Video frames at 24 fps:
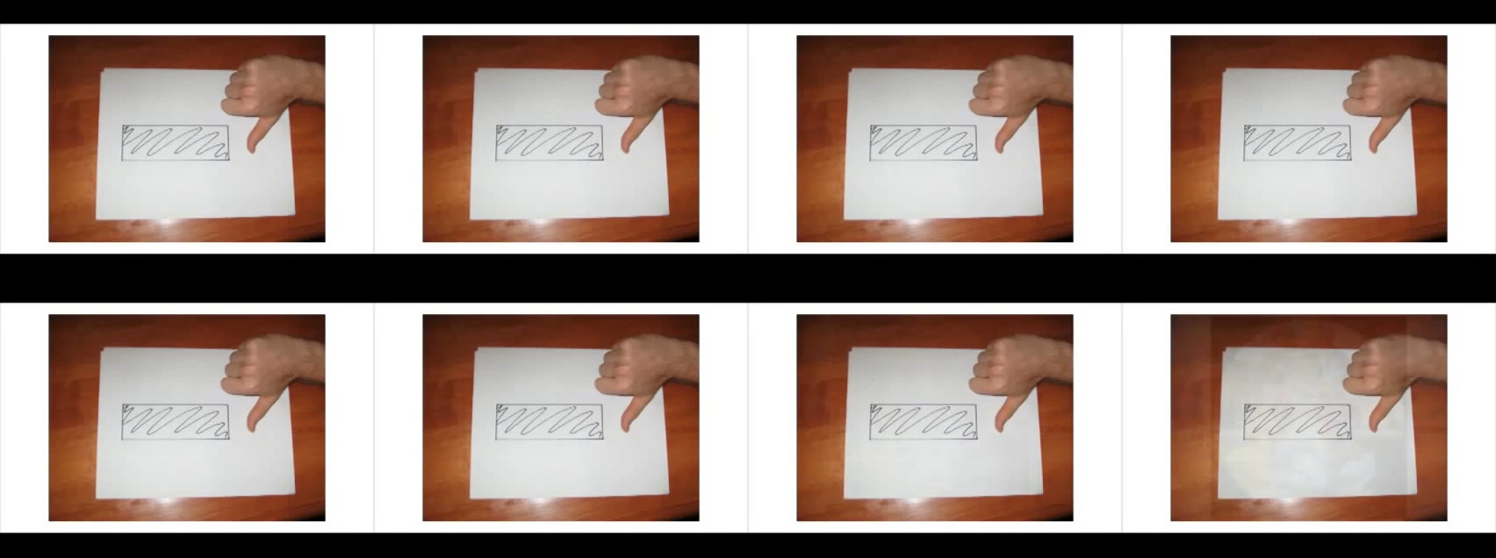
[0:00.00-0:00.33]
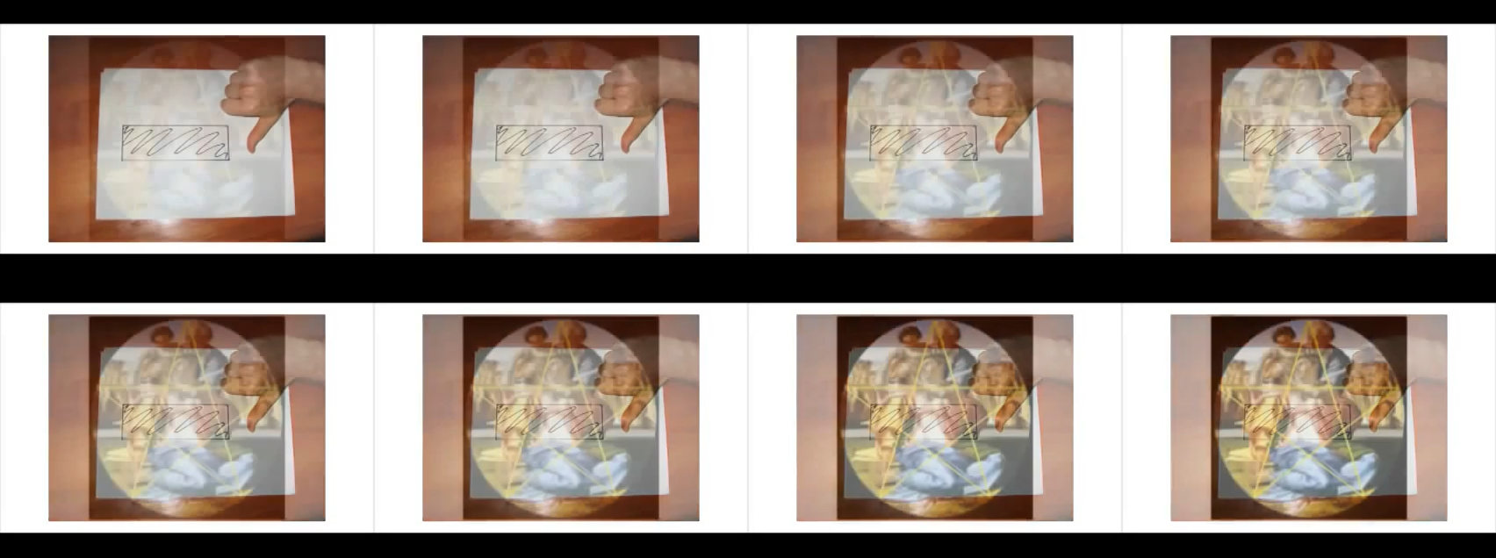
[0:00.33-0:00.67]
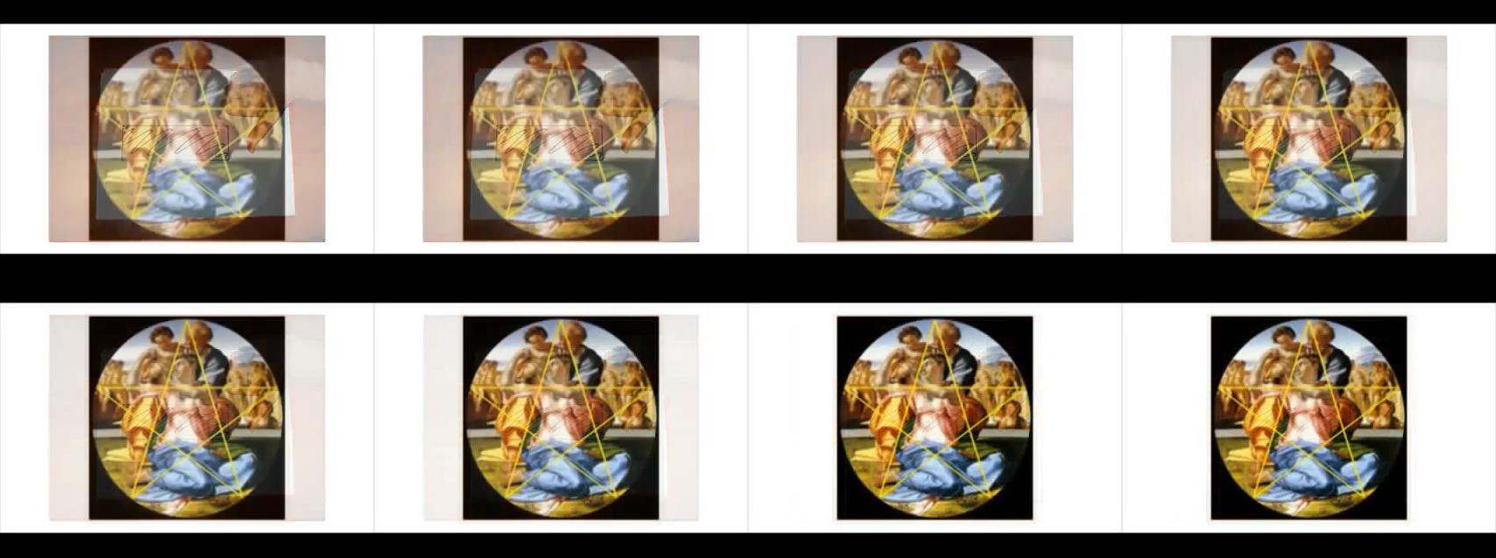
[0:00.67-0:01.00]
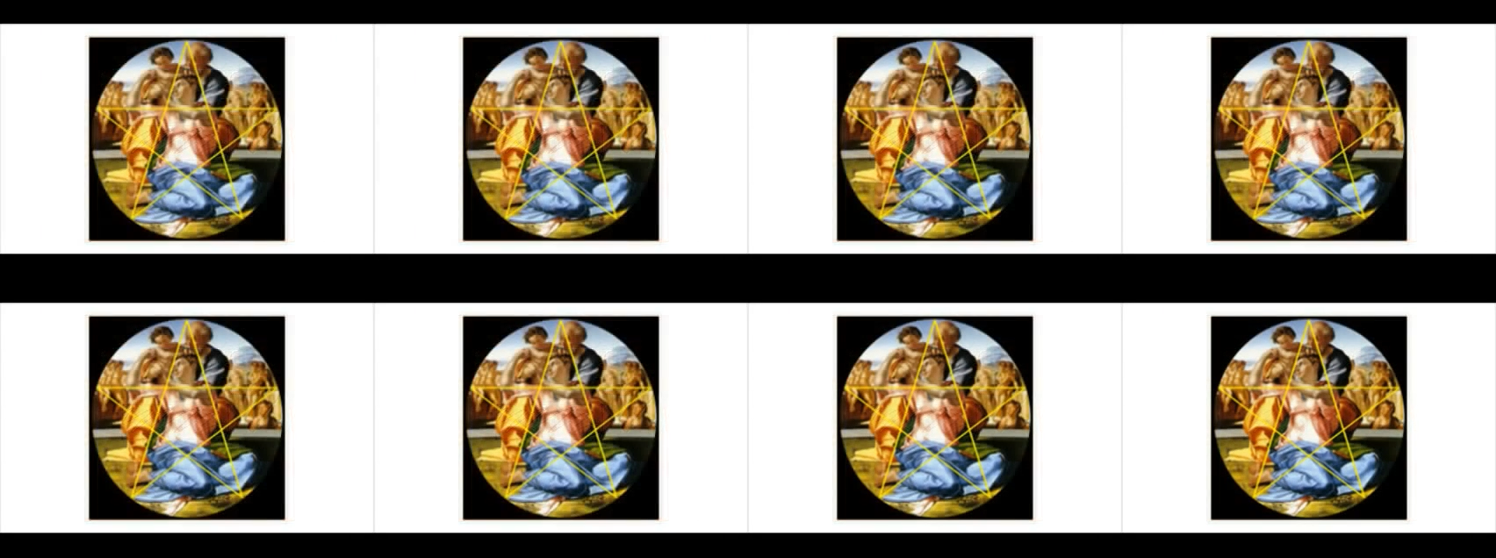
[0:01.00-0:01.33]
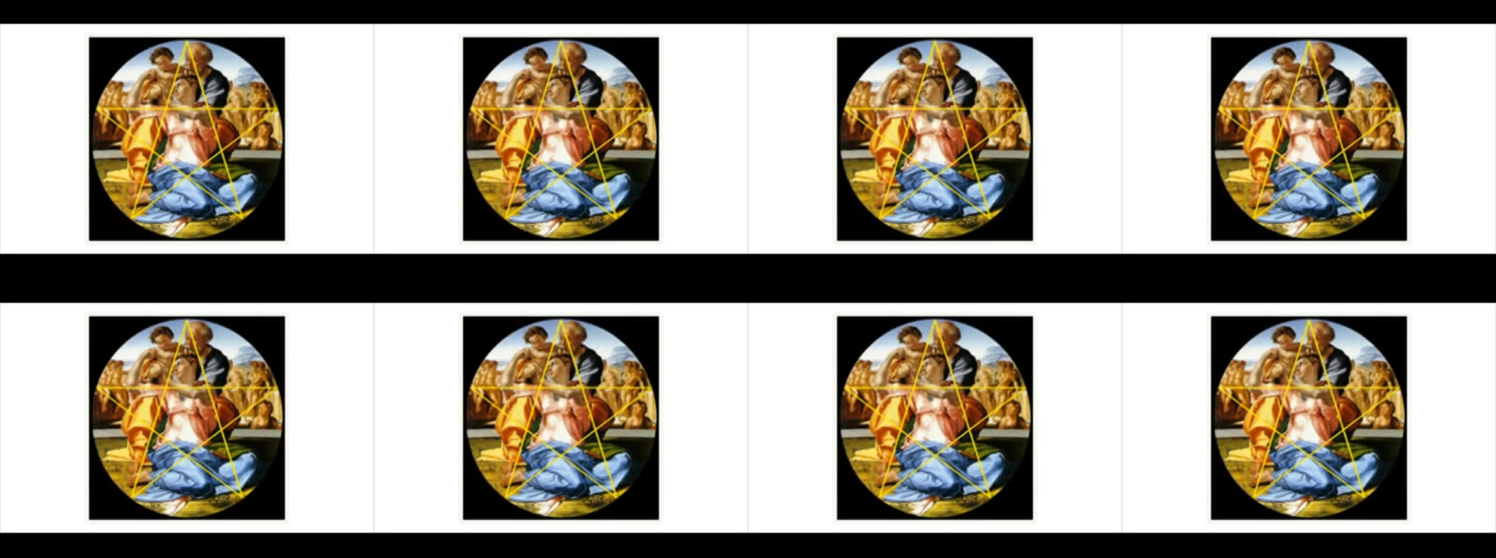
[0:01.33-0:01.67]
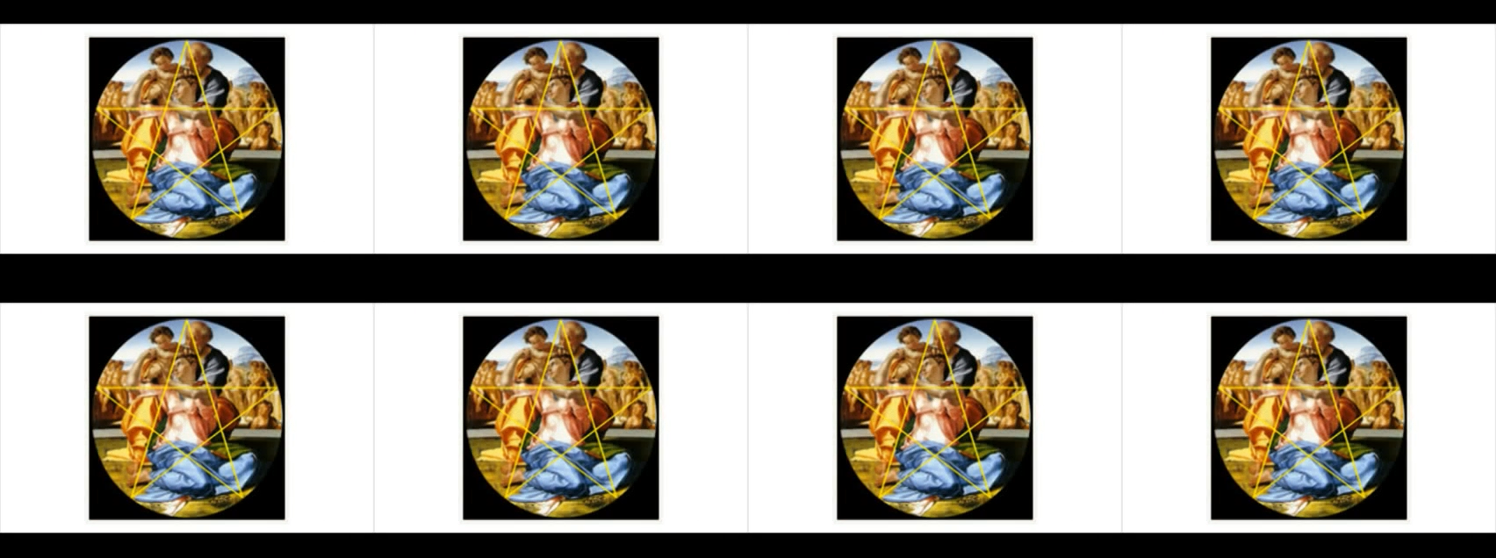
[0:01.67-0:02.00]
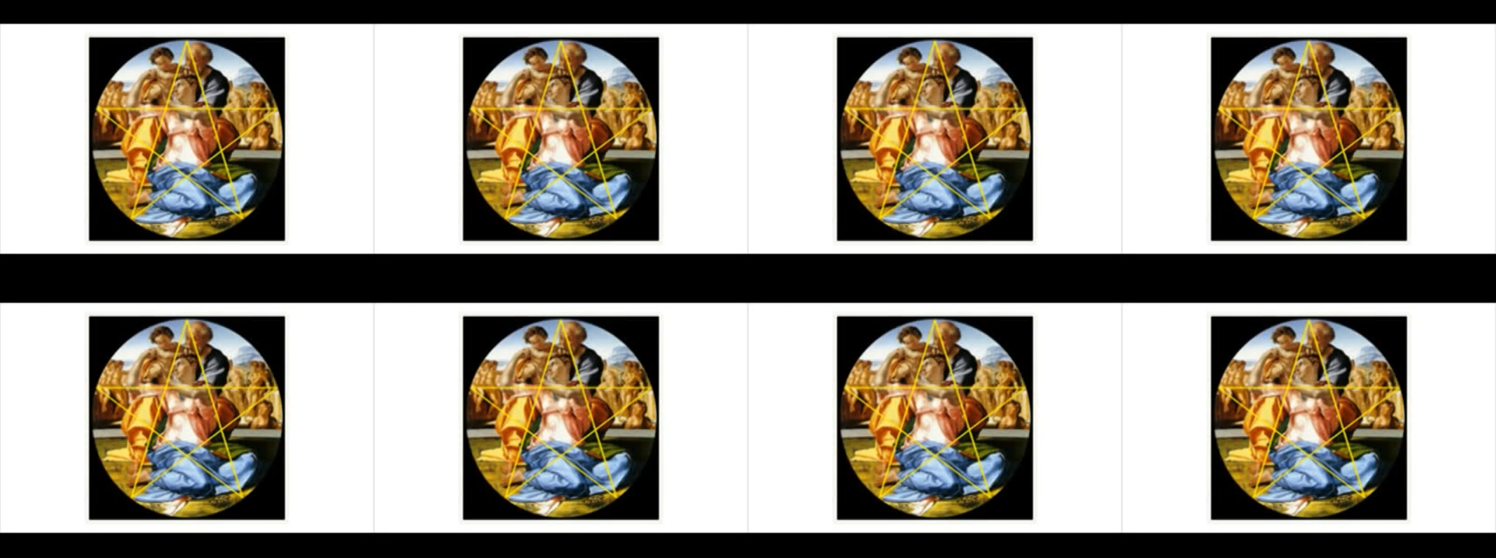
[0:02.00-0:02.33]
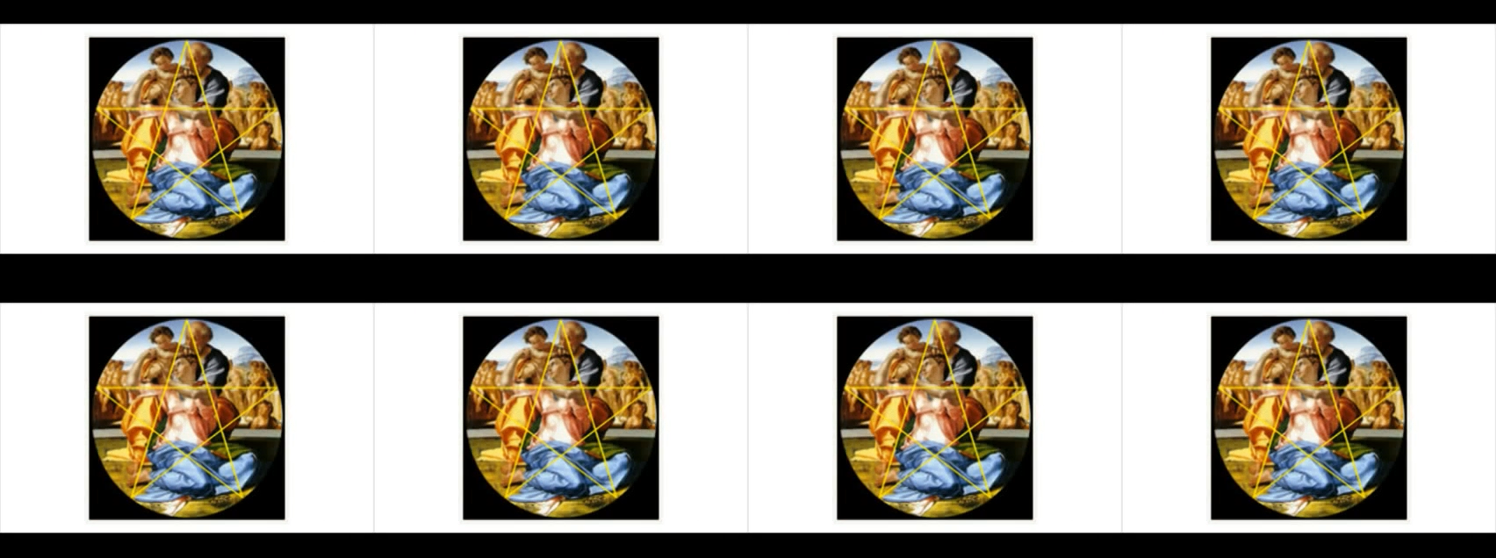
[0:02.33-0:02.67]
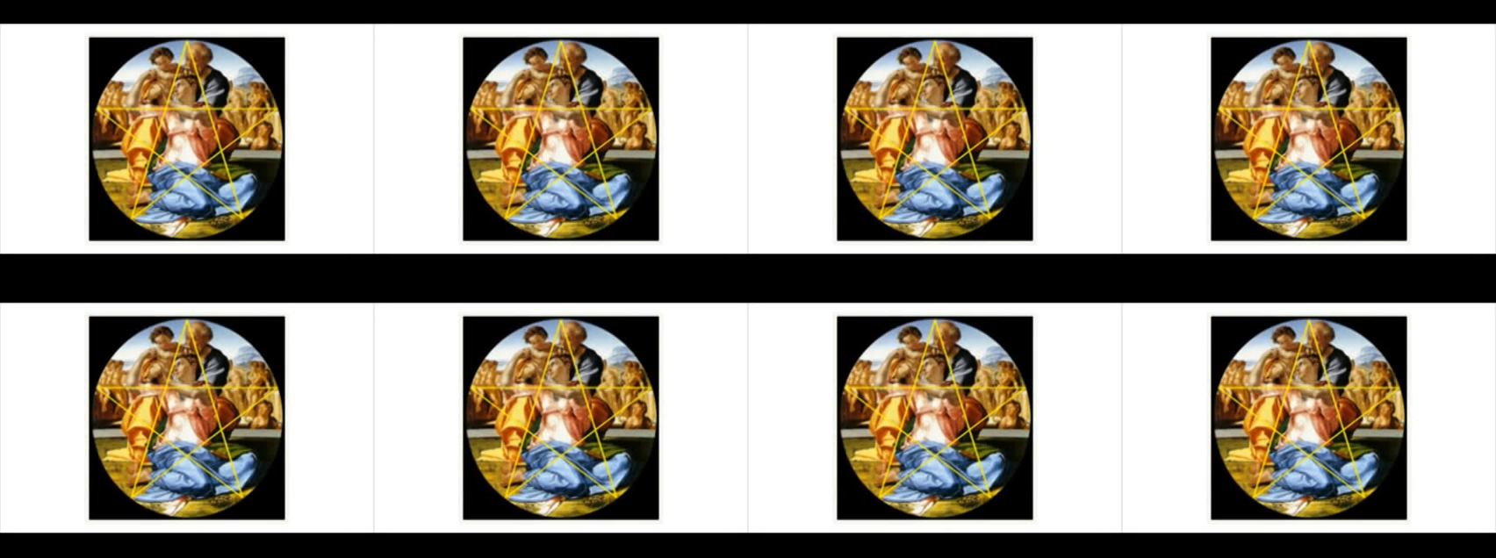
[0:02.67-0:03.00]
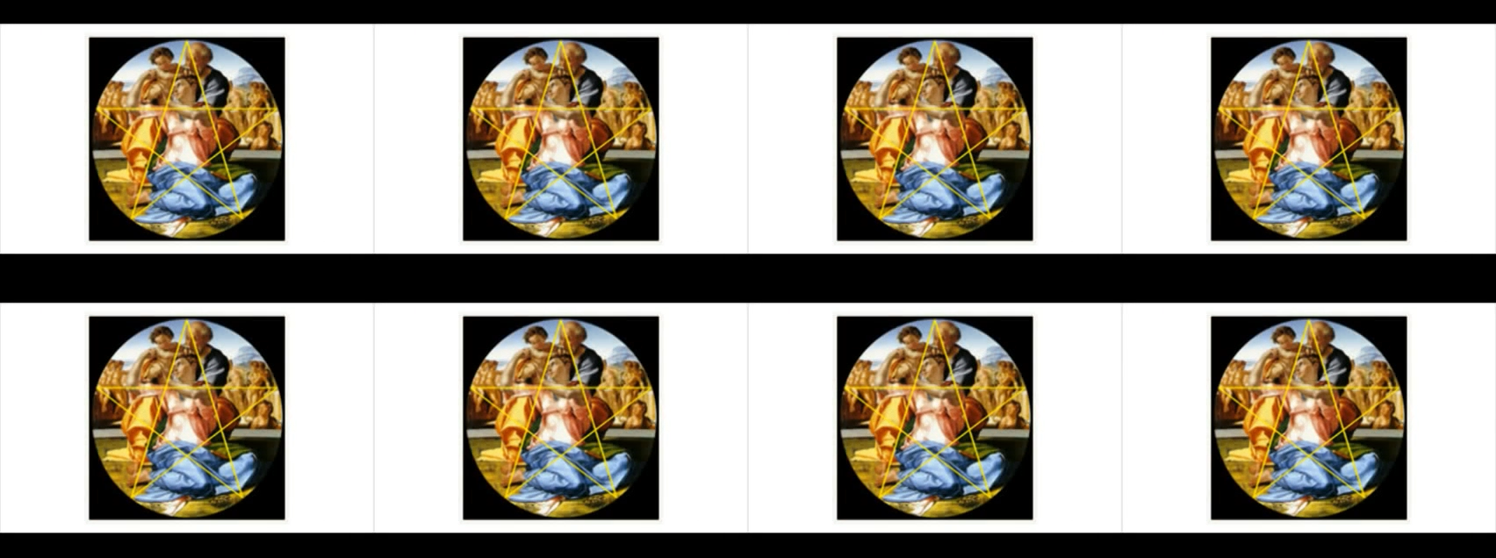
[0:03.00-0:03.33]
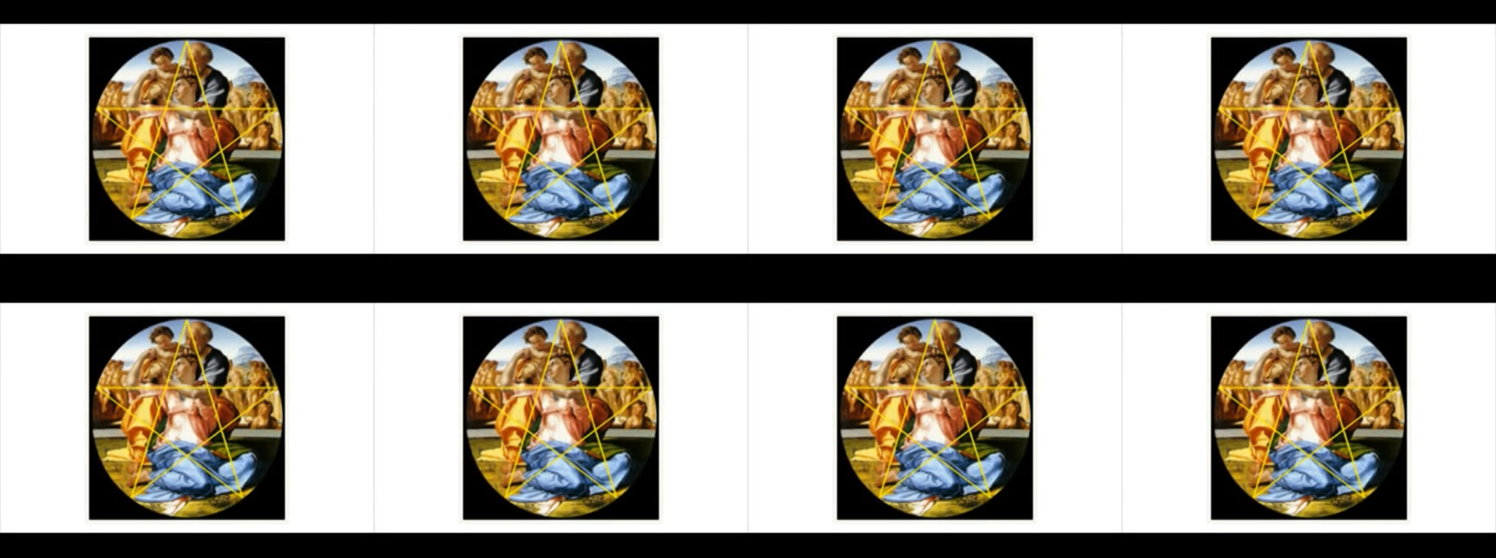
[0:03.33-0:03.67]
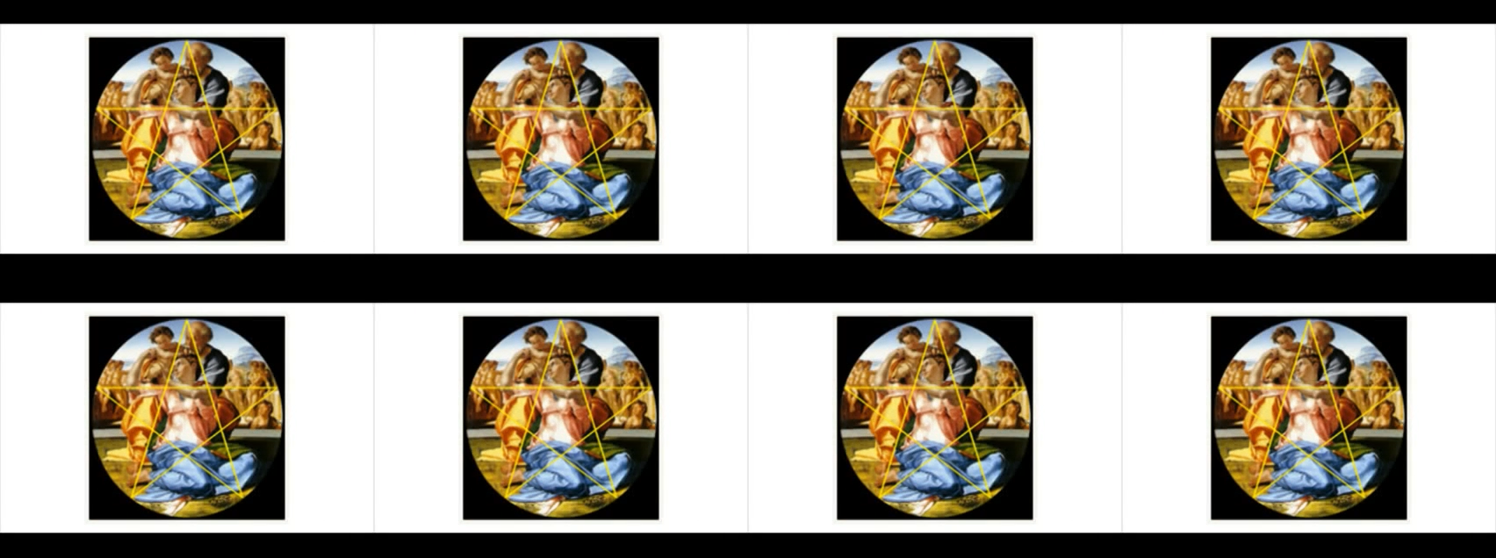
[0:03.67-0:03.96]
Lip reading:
(no speaker visible)